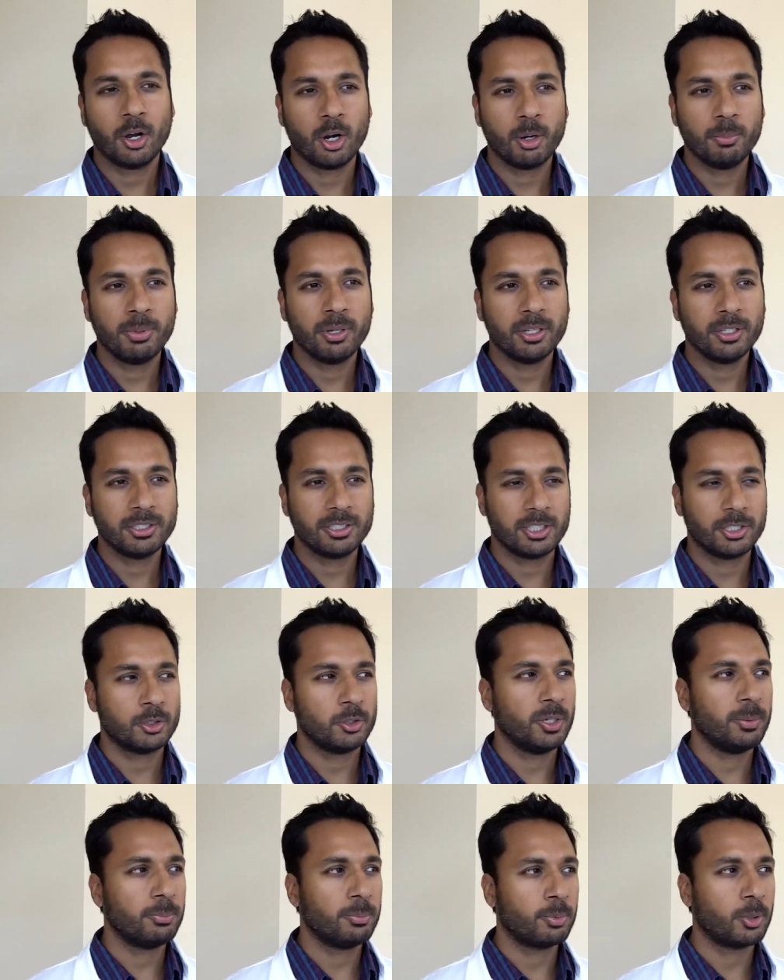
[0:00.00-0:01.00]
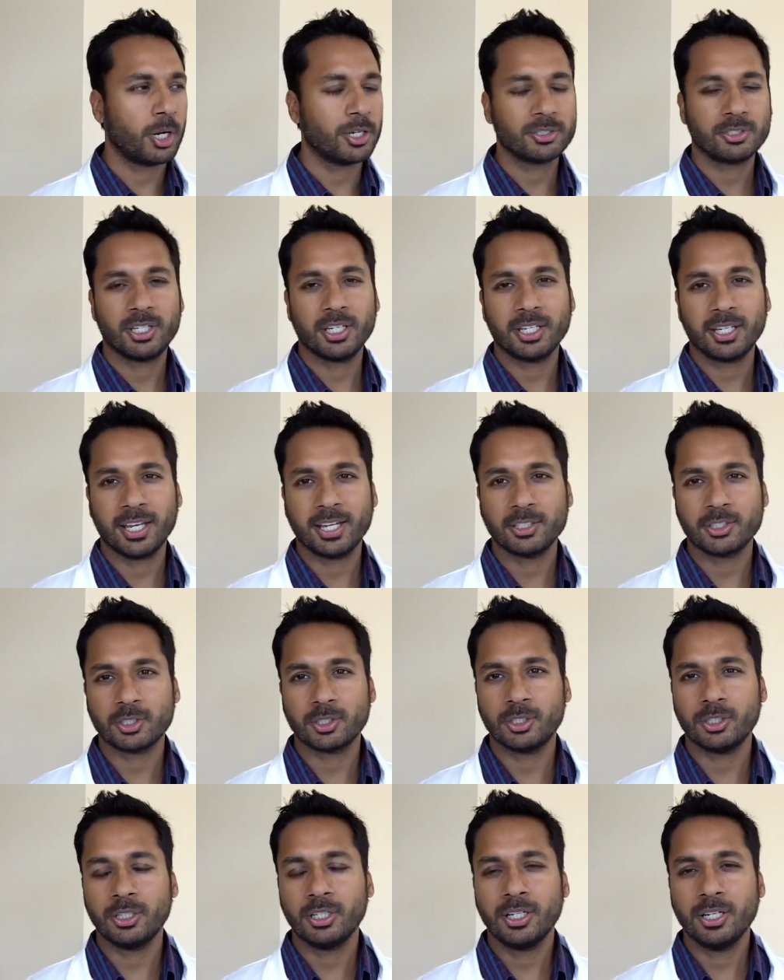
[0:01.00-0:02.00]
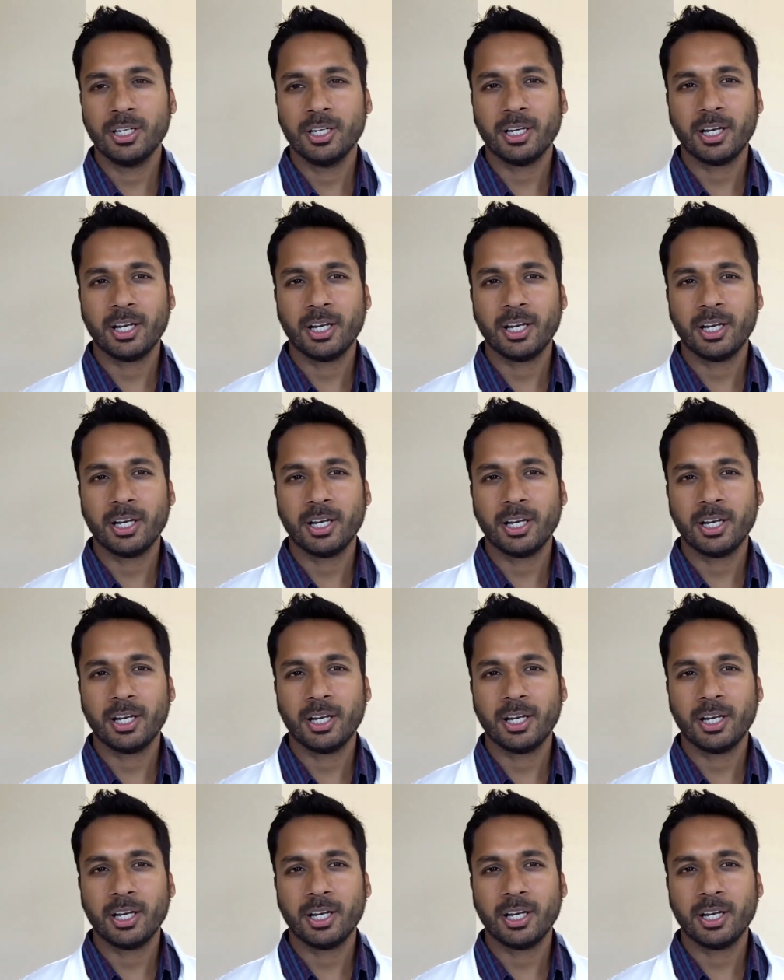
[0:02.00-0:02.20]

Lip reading: our ability to treat prostate cancer